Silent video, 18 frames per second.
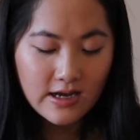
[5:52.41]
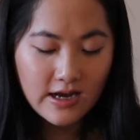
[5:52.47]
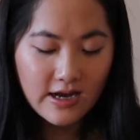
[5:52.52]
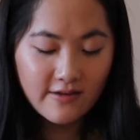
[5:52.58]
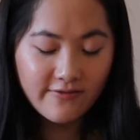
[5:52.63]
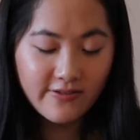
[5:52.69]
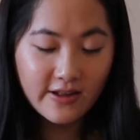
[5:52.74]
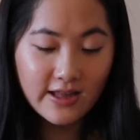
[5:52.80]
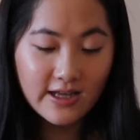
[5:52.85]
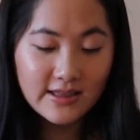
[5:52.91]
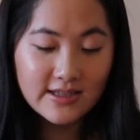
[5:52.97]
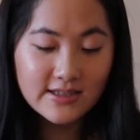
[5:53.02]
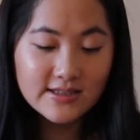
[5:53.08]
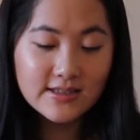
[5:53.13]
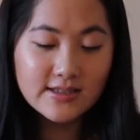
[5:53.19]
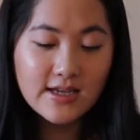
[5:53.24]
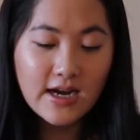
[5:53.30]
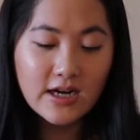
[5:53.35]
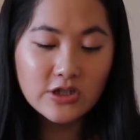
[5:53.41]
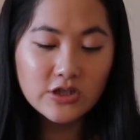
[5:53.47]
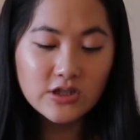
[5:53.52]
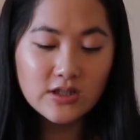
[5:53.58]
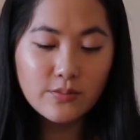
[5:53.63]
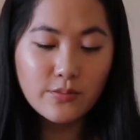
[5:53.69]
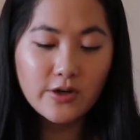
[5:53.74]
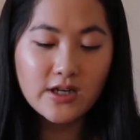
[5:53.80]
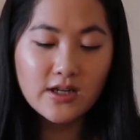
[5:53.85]
I feel like this is
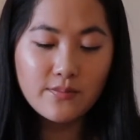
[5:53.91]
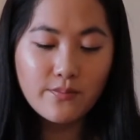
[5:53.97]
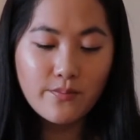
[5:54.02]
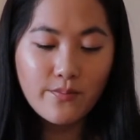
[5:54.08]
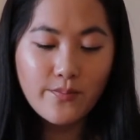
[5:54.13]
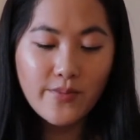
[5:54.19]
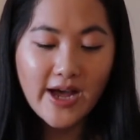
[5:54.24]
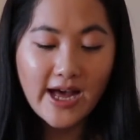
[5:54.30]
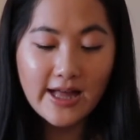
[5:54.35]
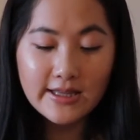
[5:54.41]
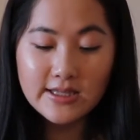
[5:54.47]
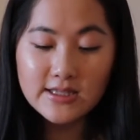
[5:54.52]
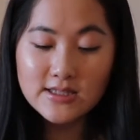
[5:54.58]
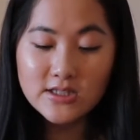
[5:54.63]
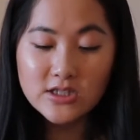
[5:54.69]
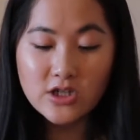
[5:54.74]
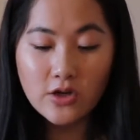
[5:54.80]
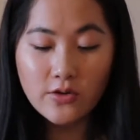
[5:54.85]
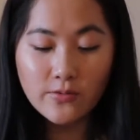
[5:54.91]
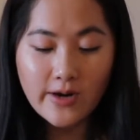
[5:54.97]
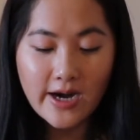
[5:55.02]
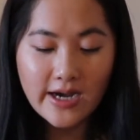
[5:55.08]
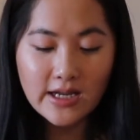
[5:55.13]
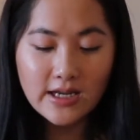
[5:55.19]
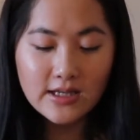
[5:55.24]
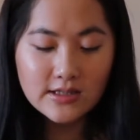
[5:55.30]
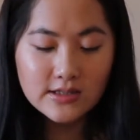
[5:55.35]
actually pretty balanced
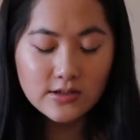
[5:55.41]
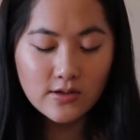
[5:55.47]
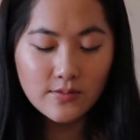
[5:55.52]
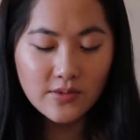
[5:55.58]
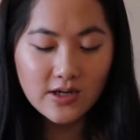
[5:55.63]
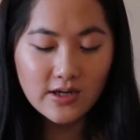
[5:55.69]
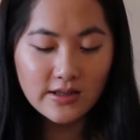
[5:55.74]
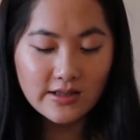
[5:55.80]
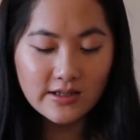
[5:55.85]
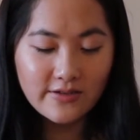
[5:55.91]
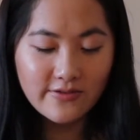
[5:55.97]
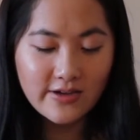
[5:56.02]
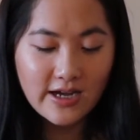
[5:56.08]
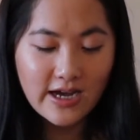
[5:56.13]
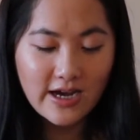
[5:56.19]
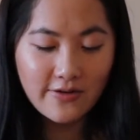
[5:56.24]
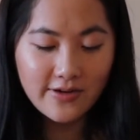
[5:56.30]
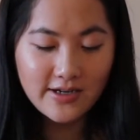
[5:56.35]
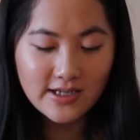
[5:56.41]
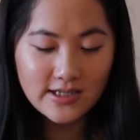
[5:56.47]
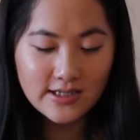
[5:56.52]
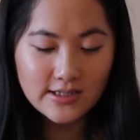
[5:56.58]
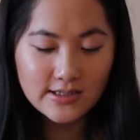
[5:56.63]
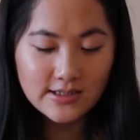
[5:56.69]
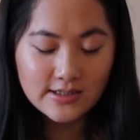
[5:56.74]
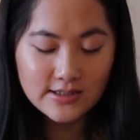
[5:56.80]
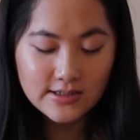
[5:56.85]
already, so I'm gonna leave it how it
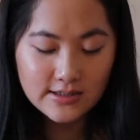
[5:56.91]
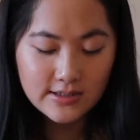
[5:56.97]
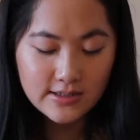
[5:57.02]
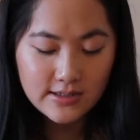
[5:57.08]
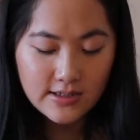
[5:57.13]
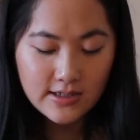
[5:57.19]
is.